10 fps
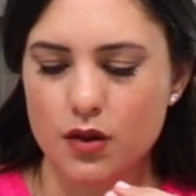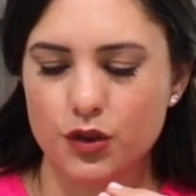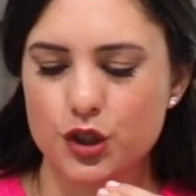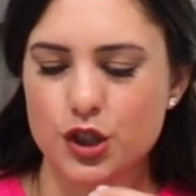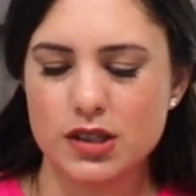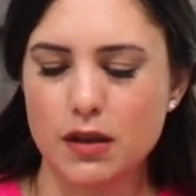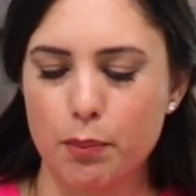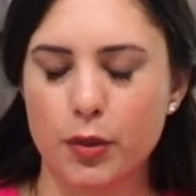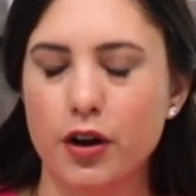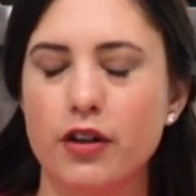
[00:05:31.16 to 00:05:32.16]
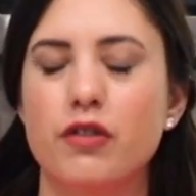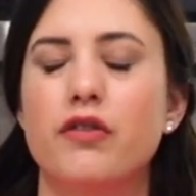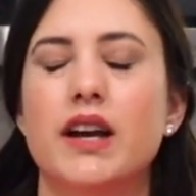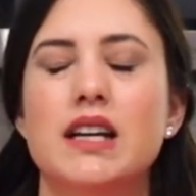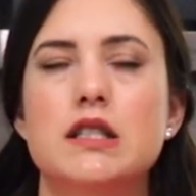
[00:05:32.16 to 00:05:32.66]
They're just a
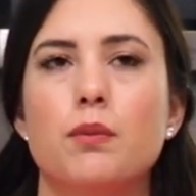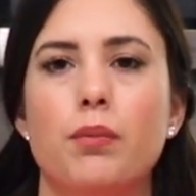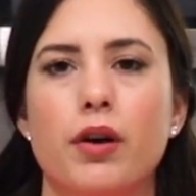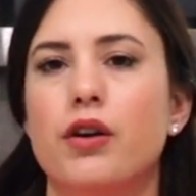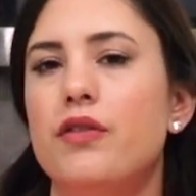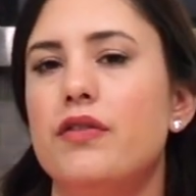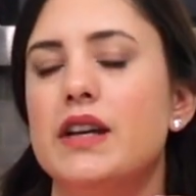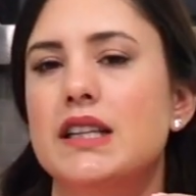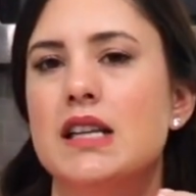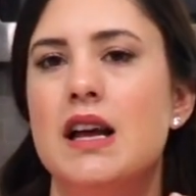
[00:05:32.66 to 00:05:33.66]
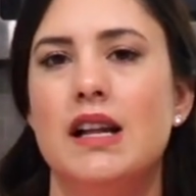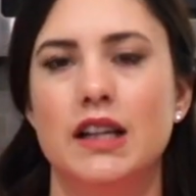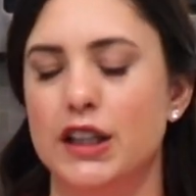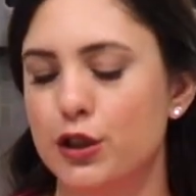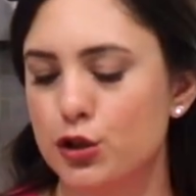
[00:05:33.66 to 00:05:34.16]
perfect
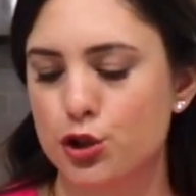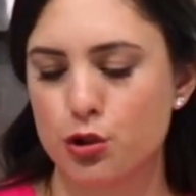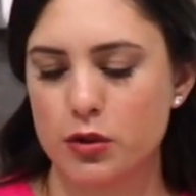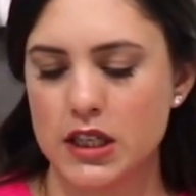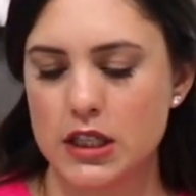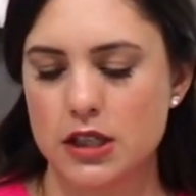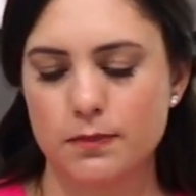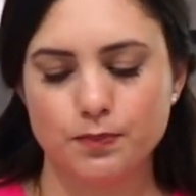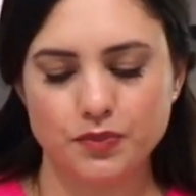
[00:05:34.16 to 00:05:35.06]
little treat